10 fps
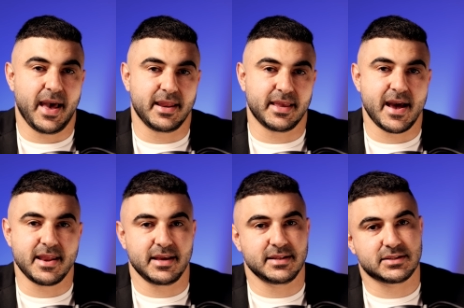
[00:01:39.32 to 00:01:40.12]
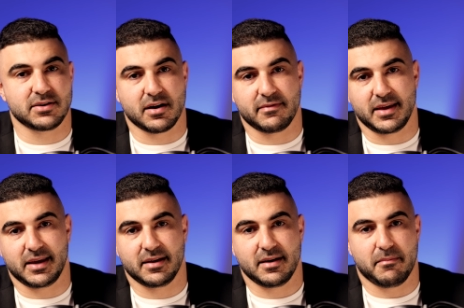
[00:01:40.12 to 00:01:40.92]
And again, inside of
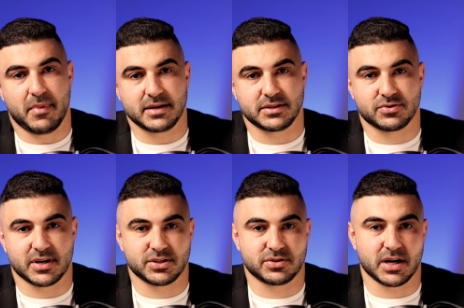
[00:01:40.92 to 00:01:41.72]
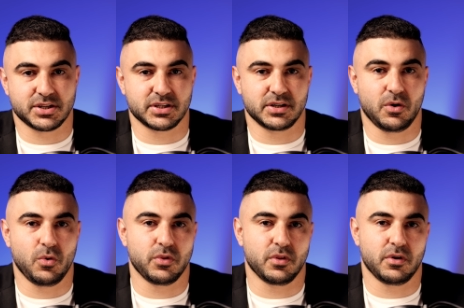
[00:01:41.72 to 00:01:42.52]
the master trust structure,
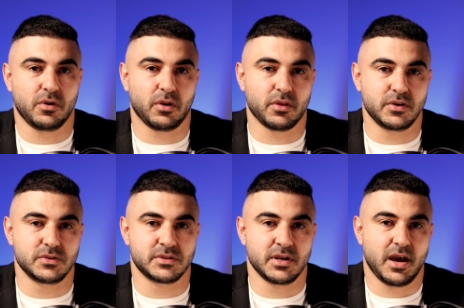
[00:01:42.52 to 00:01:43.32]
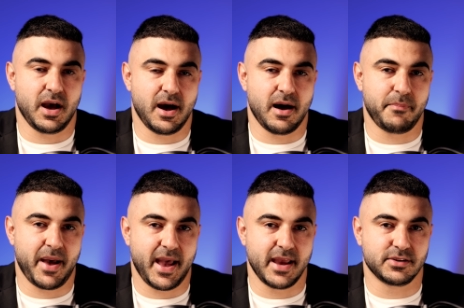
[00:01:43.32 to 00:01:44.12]
all of those are
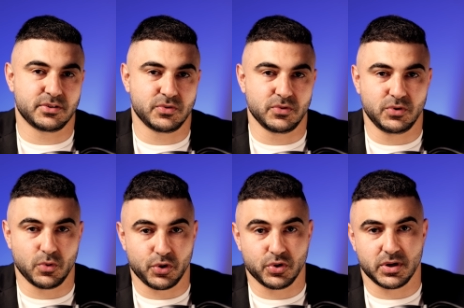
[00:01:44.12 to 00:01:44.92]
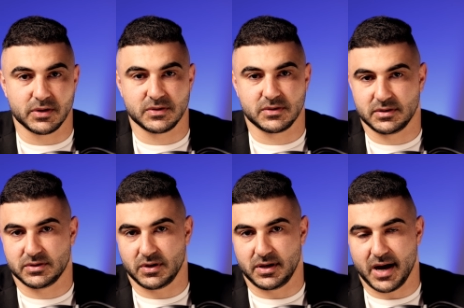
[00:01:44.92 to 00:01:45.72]
paid to your units.
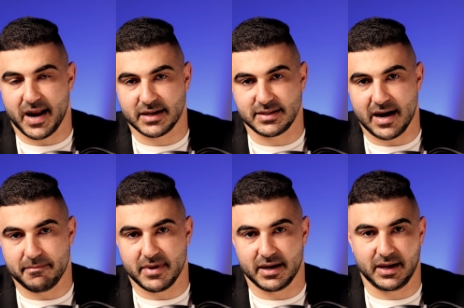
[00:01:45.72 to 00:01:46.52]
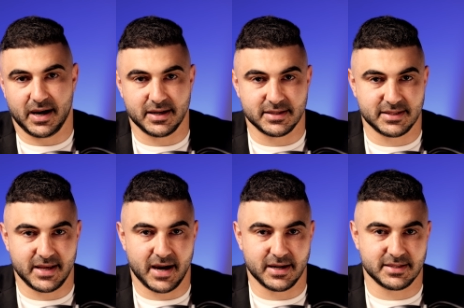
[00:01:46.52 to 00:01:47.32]
So you can't actually unbundle it
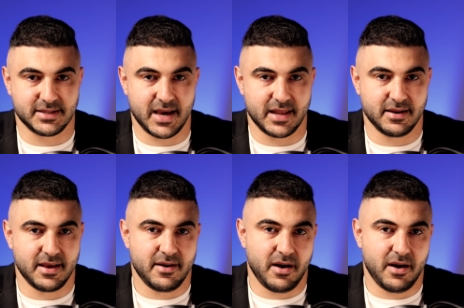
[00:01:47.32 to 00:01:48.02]
and understand